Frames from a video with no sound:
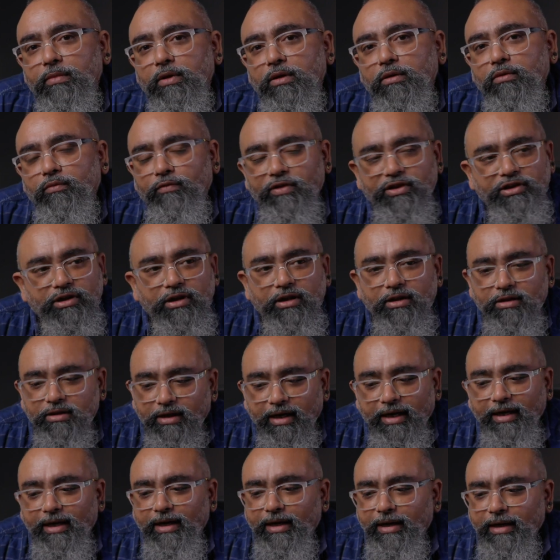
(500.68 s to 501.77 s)
visit a
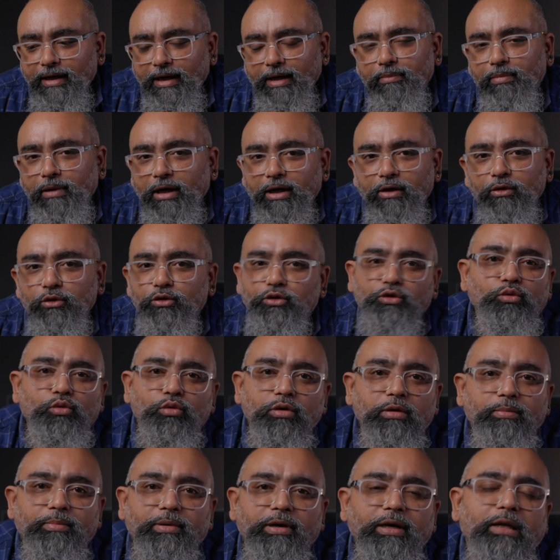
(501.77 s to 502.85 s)
site and I plan to
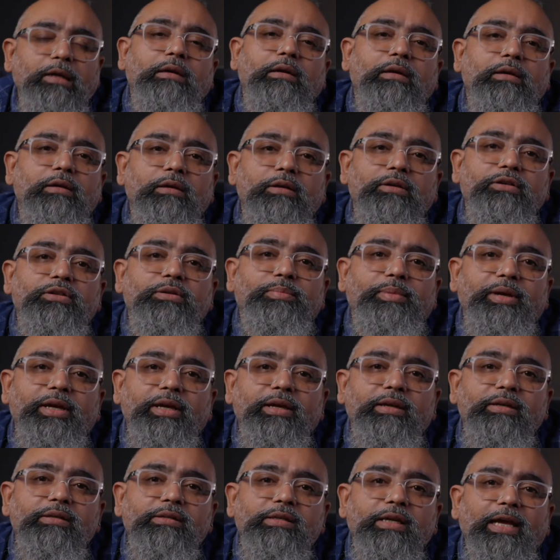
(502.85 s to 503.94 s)
shoot a particular
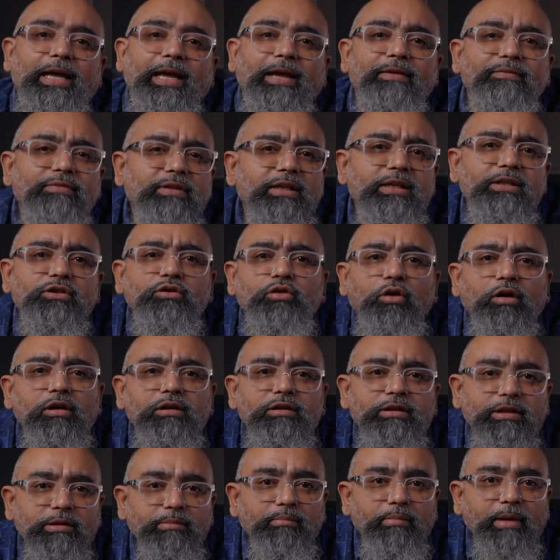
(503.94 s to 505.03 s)
space. I have these
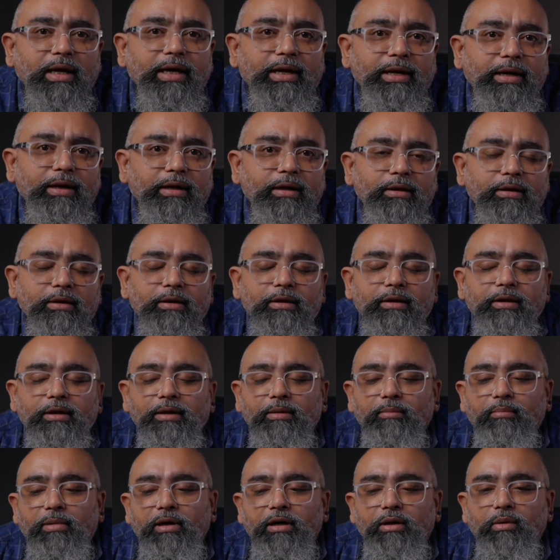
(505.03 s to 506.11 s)
shots in mind,
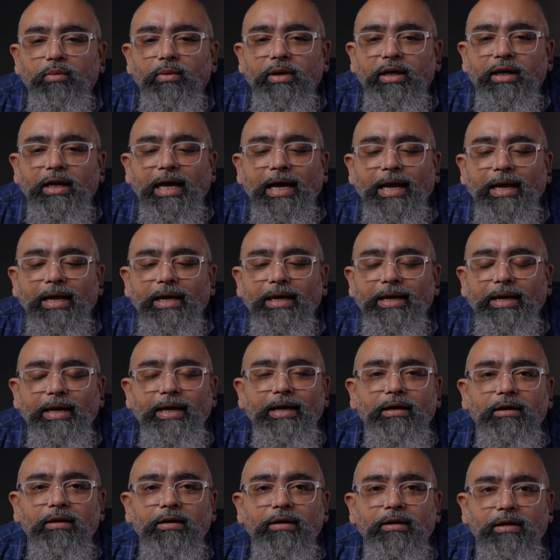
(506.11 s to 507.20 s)
but when I
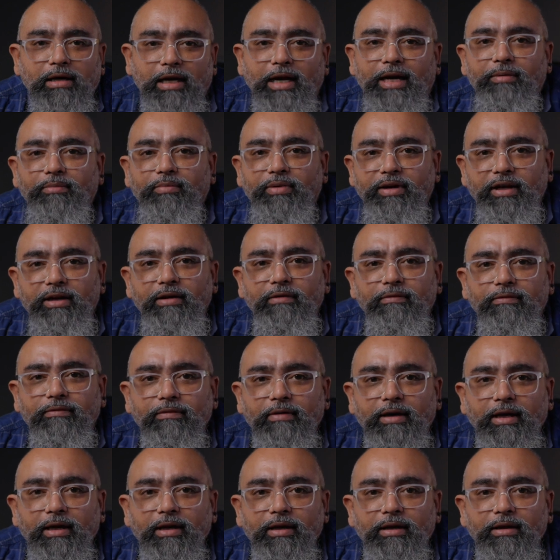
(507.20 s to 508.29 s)
get a client brief
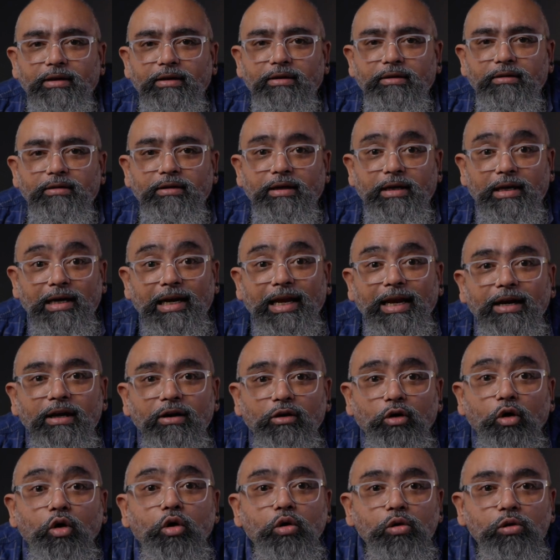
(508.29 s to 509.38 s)
and the client
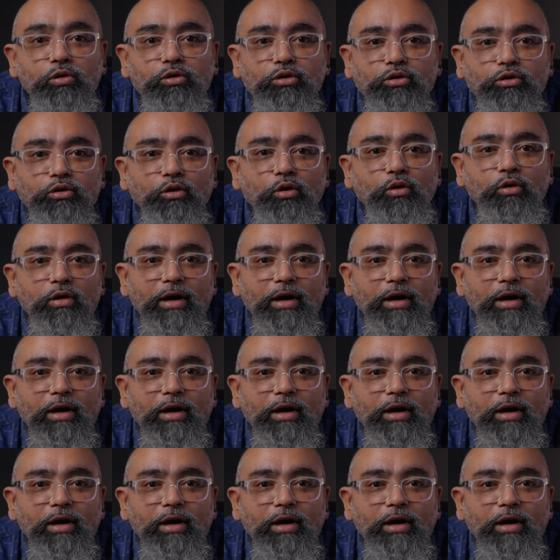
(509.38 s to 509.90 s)
also